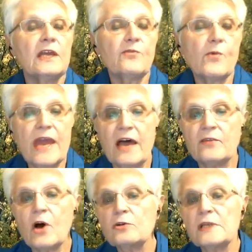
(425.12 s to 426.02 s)
if we have
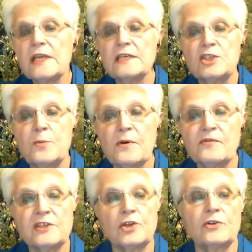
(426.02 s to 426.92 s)
only a
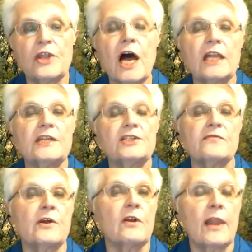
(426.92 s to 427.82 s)
superficial knowledge
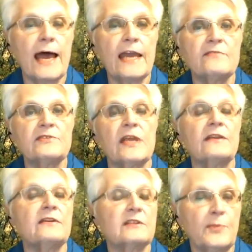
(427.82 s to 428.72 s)
of their lives
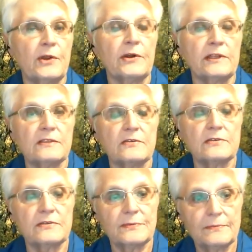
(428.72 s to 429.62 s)
and experiences.